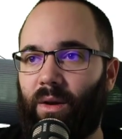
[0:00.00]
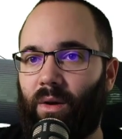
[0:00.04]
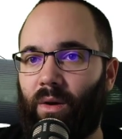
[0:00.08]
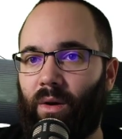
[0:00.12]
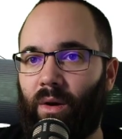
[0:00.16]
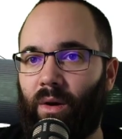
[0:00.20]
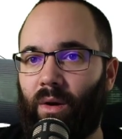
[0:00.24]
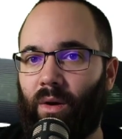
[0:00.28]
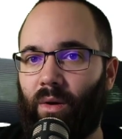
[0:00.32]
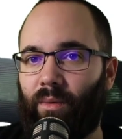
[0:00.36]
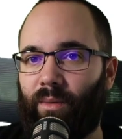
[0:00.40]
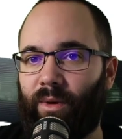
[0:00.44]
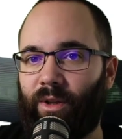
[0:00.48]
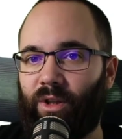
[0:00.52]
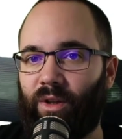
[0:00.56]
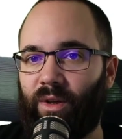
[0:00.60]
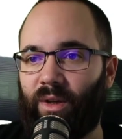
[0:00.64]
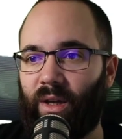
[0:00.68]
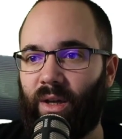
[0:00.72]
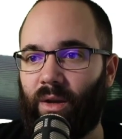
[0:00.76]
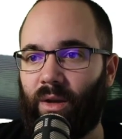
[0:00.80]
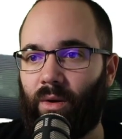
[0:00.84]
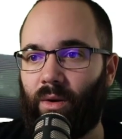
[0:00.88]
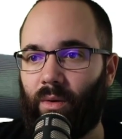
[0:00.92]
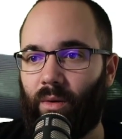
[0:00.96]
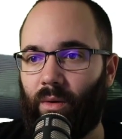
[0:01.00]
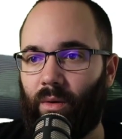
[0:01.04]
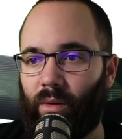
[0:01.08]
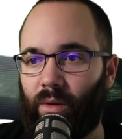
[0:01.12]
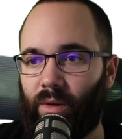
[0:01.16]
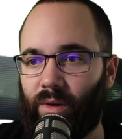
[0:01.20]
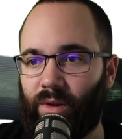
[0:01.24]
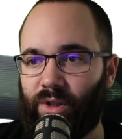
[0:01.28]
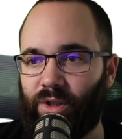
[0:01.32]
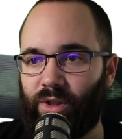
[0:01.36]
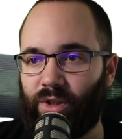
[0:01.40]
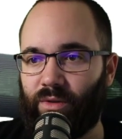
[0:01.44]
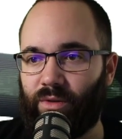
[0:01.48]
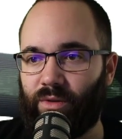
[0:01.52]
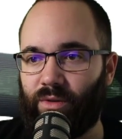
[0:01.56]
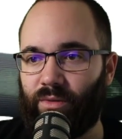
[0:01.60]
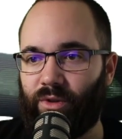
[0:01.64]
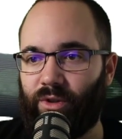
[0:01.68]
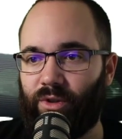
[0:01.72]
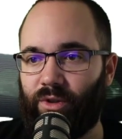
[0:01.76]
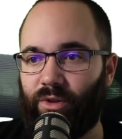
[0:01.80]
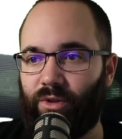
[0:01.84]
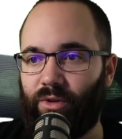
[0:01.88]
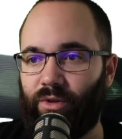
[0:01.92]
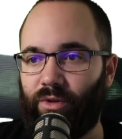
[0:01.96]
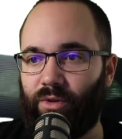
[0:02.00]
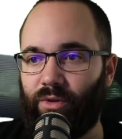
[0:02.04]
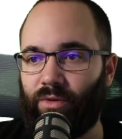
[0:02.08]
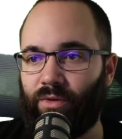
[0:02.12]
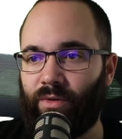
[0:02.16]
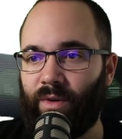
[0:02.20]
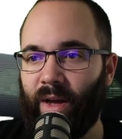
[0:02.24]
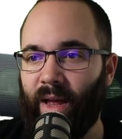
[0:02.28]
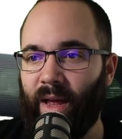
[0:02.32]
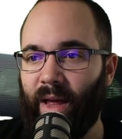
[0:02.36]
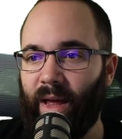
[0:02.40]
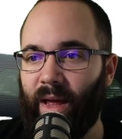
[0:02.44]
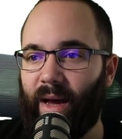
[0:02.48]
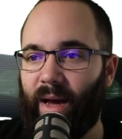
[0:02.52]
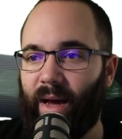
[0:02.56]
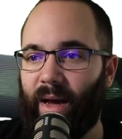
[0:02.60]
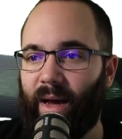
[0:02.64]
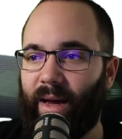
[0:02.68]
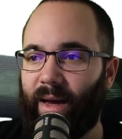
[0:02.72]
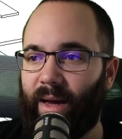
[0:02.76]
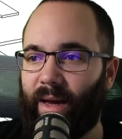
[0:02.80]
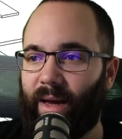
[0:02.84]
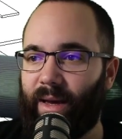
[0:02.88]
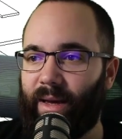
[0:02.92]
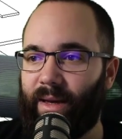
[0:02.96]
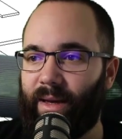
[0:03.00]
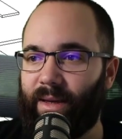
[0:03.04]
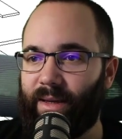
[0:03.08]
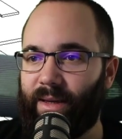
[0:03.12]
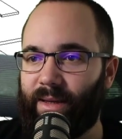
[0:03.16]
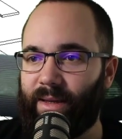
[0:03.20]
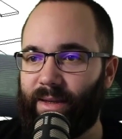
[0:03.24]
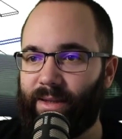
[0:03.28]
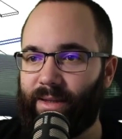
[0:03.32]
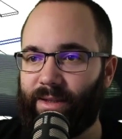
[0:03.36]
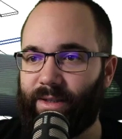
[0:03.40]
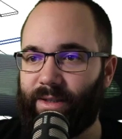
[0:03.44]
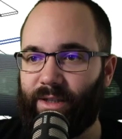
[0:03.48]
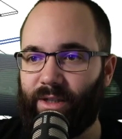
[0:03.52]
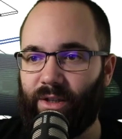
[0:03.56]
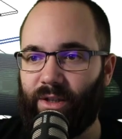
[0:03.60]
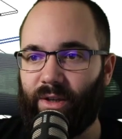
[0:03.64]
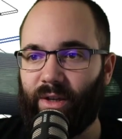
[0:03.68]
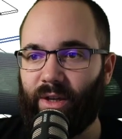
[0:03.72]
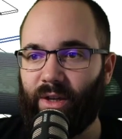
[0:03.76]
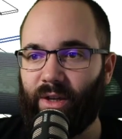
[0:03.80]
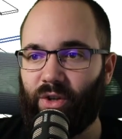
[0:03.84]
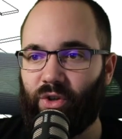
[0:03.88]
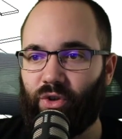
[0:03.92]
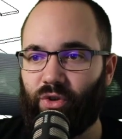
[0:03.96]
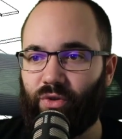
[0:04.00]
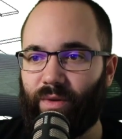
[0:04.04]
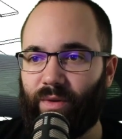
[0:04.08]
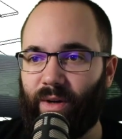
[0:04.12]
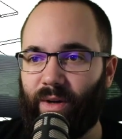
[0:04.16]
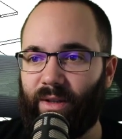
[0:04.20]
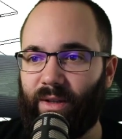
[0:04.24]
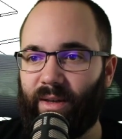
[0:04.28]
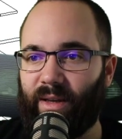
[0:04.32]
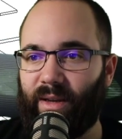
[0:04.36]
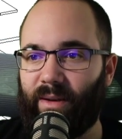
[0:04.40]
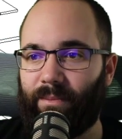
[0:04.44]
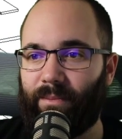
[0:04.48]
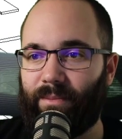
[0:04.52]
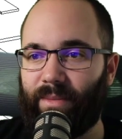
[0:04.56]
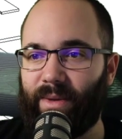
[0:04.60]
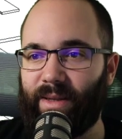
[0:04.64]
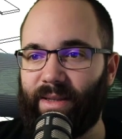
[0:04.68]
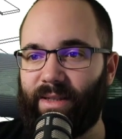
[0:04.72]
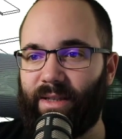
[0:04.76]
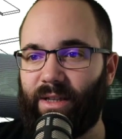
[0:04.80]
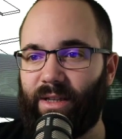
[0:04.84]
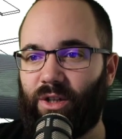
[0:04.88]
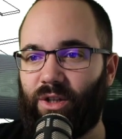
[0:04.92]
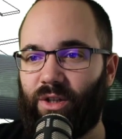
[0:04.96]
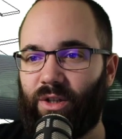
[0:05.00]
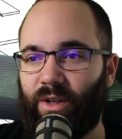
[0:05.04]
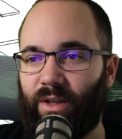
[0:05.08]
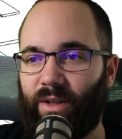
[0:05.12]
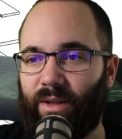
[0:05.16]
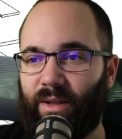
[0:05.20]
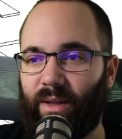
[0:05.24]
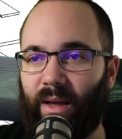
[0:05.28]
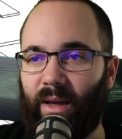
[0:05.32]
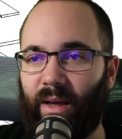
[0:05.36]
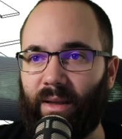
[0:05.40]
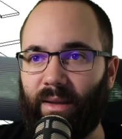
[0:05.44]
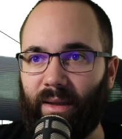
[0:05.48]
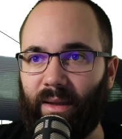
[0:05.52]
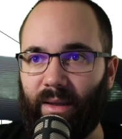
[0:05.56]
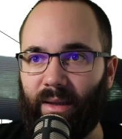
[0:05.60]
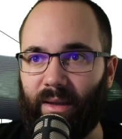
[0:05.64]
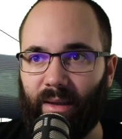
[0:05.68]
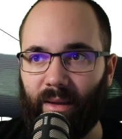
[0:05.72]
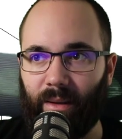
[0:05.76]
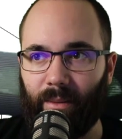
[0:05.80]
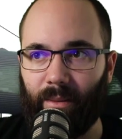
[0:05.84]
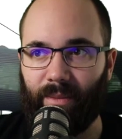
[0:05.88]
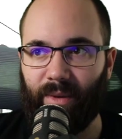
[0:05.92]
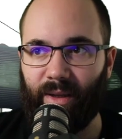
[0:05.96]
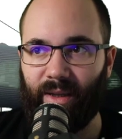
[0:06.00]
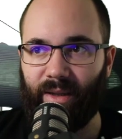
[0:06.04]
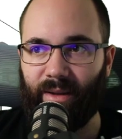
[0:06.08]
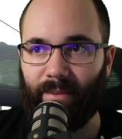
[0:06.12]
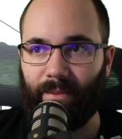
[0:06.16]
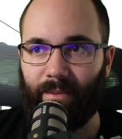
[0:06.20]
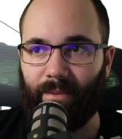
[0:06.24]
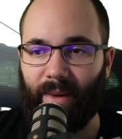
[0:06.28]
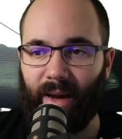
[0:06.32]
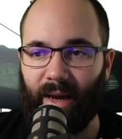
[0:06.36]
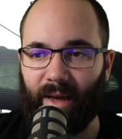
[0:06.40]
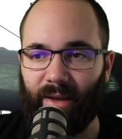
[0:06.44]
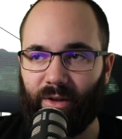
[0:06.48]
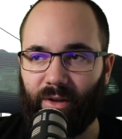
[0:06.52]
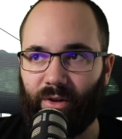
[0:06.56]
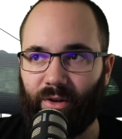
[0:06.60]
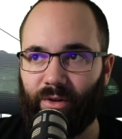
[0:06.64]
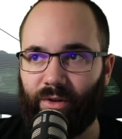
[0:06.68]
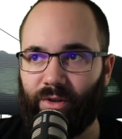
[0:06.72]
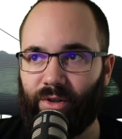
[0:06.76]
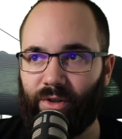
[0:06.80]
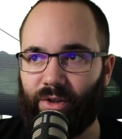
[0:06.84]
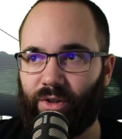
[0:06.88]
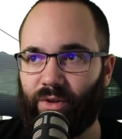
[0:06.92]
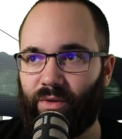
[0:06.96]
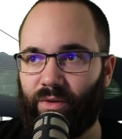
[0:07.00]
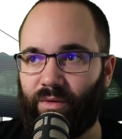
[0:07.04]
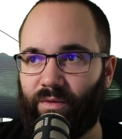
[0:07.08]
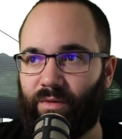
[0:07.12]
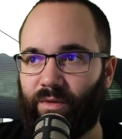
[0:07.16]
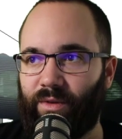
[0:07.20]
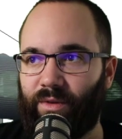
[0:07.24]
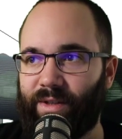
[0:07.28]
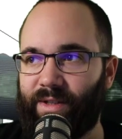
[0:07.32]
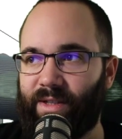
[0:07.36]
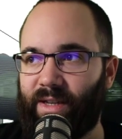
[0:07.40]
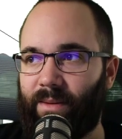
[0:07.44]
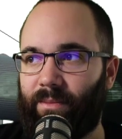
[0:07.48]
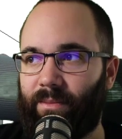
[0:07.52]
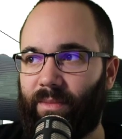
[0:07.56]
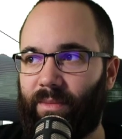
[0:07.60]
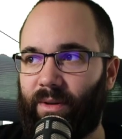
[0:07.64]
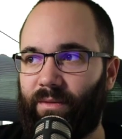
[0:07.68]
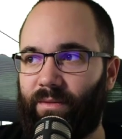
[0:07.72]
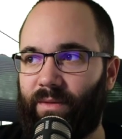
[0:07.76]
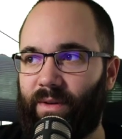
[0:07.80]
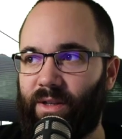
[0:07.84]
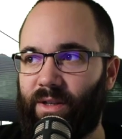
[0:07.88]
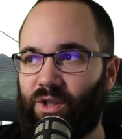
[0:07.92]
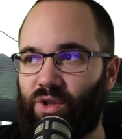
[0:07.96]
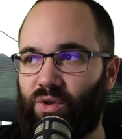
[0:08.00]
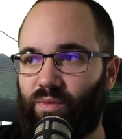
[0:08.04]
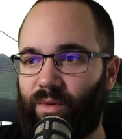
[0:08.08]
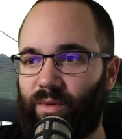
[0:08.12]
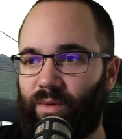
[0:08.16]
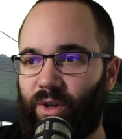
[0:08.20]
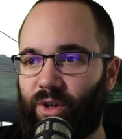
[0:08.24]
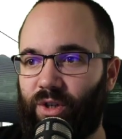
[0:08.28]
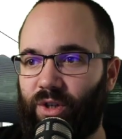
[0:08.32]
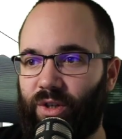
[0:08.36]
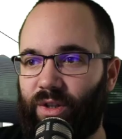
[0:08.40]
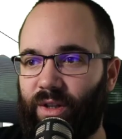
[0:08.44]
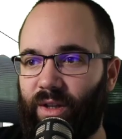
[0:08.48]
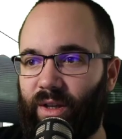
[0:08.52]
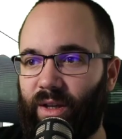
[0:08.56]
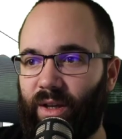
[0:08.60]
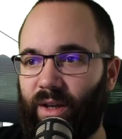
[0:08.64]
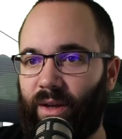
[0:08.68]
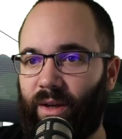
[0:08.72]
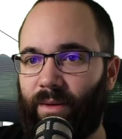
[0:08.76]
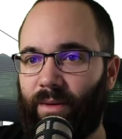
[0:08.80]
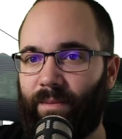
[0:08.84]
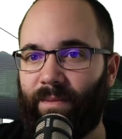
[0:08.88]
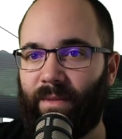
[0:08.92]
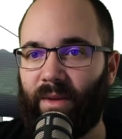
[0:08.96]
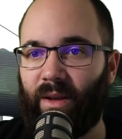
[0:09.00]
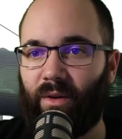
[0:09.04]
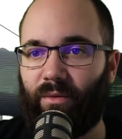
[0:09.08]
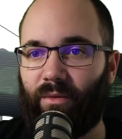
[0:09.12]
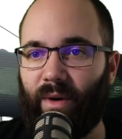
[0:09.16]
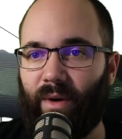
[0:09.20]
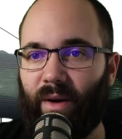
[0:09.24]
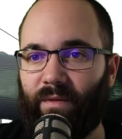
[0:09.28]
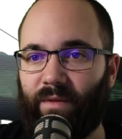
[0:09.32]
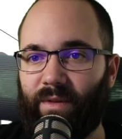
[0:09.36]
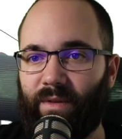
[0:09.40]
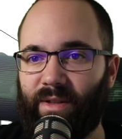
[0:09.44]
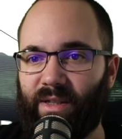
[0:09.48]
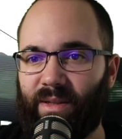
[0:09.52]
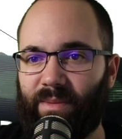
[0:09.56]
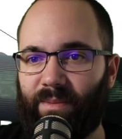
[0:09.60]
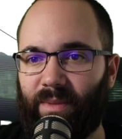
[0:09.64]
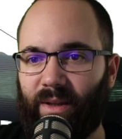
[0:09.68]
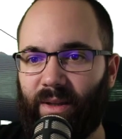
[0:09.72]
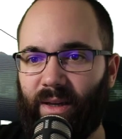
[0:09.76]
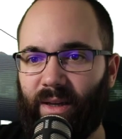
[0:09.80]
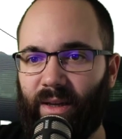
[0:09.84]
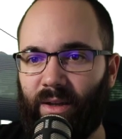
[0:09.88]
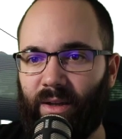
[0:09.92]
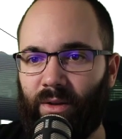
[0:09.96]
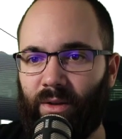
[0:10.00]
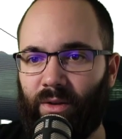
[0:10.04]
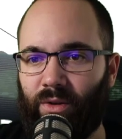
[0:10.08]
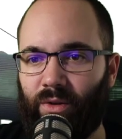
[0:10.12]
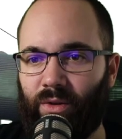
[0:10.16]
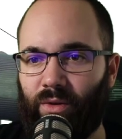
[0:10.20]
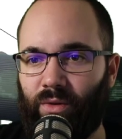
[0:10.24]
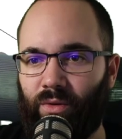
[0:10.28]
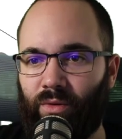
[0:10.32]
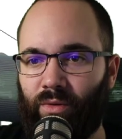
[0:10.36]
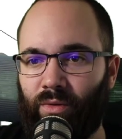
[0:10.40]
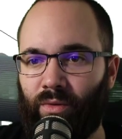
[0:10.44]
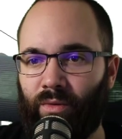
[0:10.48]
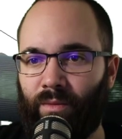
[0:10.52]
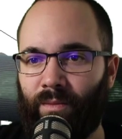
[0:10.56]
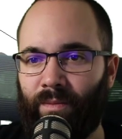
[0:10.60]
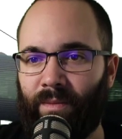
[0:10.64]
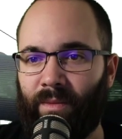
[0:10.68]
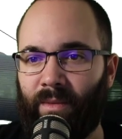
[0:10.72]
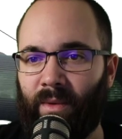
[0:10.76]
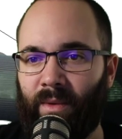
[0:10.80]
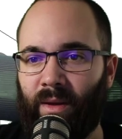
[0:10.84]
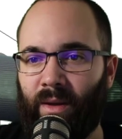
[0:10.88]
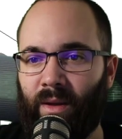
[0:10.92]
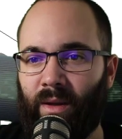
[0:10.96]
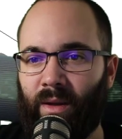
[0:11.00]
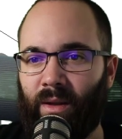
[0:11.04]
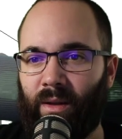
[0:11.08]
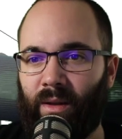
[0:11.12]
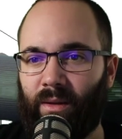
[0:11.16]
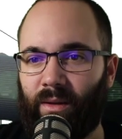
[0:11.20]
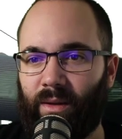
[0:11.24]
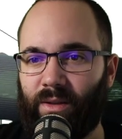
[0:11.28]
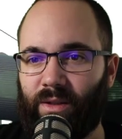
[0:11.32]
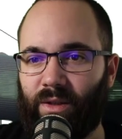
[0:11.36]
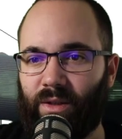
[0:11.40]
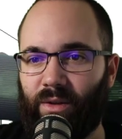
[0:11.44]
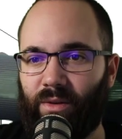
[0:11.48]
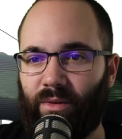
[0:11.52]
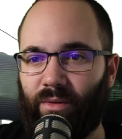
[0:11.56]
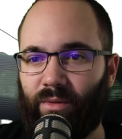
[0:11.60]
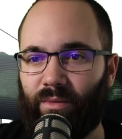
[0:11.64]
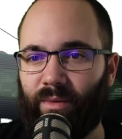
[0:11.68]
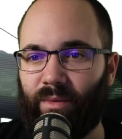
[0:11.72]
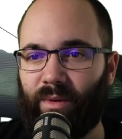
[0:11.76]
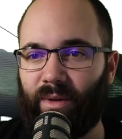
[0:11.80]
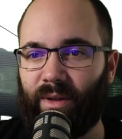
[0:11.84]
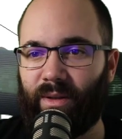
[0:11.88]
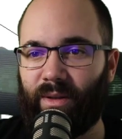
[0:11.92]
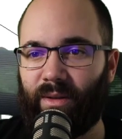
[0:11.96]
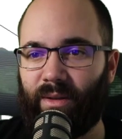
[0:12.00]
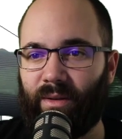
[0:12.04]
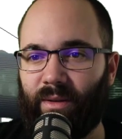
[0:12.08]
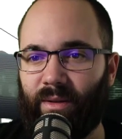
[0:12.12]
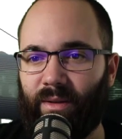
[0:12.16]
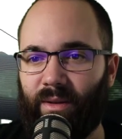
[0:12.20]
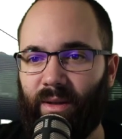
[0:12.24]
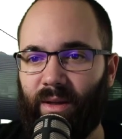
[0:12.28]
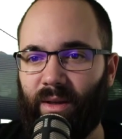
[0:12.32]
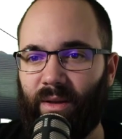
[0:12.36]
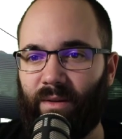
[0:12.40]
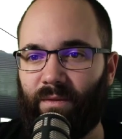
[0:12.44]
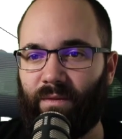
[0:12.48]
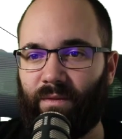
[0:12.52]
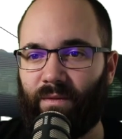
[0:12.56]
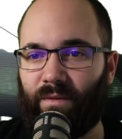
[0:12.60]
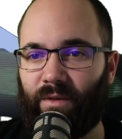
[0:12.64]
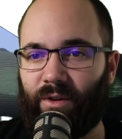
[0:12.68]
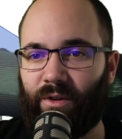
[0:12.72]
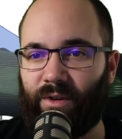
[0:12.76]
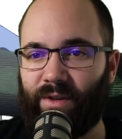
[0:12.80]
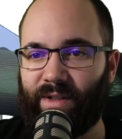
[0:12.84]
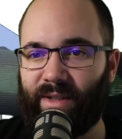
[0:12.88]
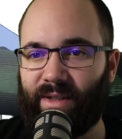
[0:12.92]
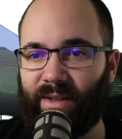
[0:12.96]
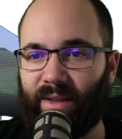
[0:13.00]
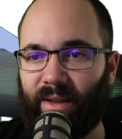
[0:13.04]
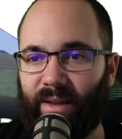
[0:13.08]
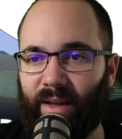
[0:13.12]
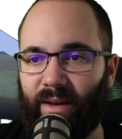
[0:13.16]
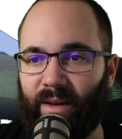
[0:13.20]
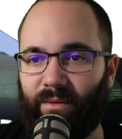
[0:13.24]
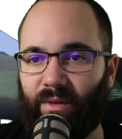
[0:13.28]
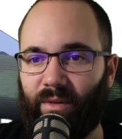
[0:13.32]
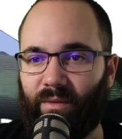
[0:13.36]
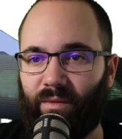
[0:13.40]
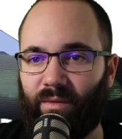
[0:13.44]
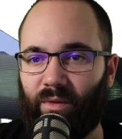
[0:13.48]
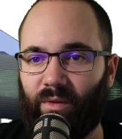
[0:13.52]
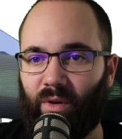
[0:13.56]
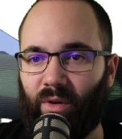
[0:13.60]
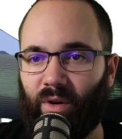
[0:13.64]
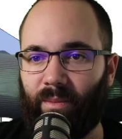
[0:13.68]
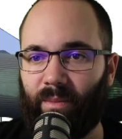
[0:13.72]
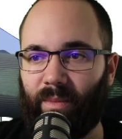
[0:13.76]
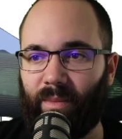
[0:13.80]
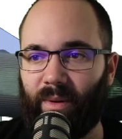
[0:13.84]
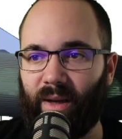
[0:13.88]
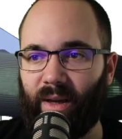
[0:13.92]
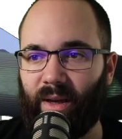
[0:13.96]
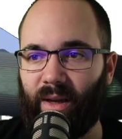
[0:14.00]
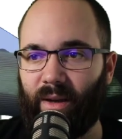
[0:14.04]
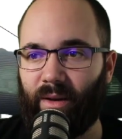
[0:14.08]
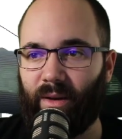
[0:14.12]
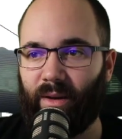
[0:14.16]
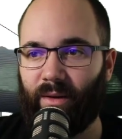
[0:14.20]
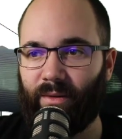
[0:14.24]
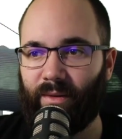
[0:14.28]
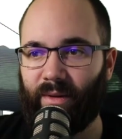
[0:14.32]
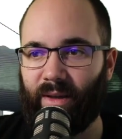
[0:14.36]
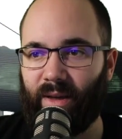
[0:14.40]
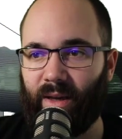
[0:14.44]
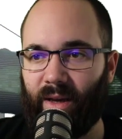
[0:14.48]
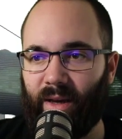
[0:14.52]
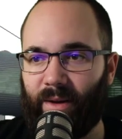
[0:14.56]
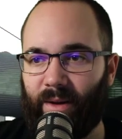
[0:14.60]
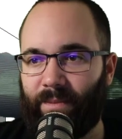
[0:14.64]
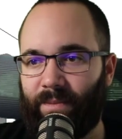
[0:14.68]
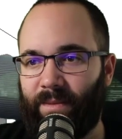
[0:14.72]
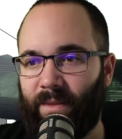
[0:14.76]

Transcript: what you can also do is you can try to kind of position it a little bit better. So for example, if I switch the reference plane to, let's go with the first level floor plan. Okay,